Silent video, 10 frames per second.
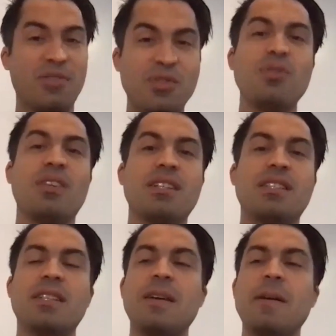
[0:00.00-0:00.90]
to do
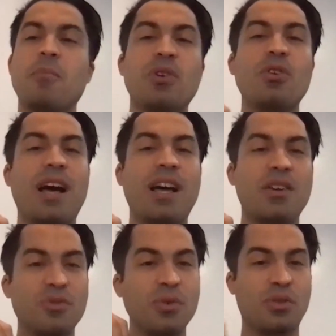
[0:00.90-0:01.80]
this. We don't know how to
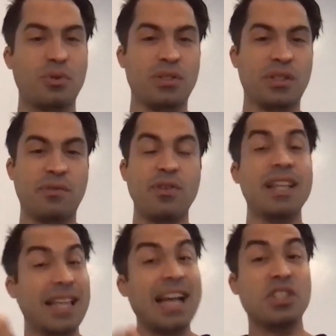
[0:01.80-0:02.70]
do it cruelty-free. And
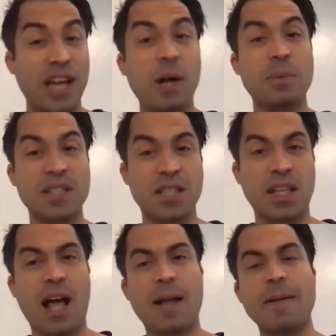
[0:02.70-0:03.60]
they actually helped us a
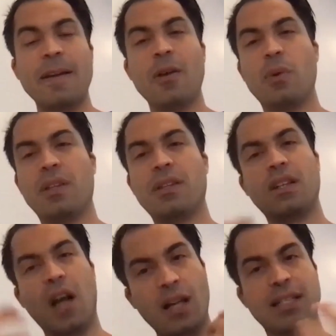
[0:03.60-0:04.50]
lot with
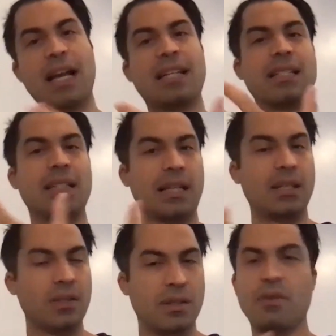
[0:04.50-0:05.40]
contacting like
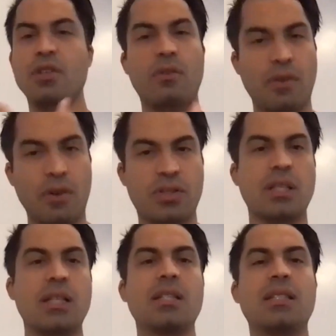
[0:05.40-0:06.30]
different
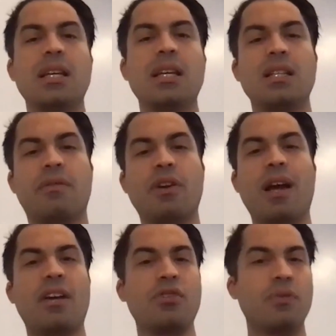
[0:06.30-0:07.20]
universities to figure out
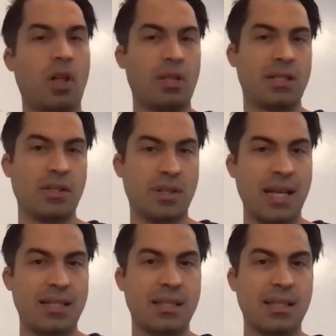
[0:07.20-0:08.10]
how to do volunteer
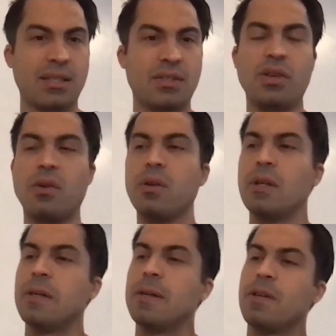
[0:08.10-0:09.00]
testing. And so,
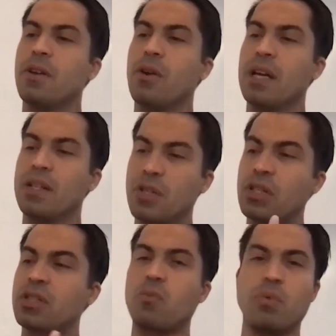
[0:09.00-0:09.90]
you know, it took
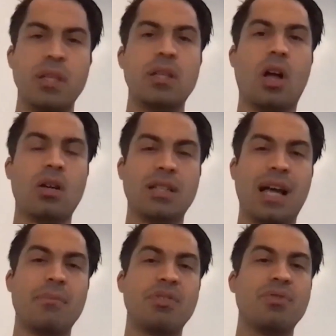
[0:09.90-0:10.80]
us a really long
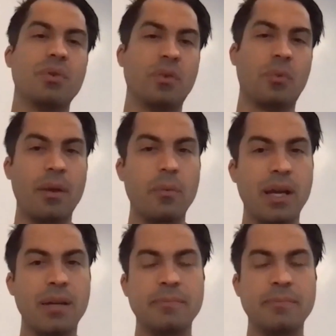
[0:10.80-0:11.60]
time to do it the right way.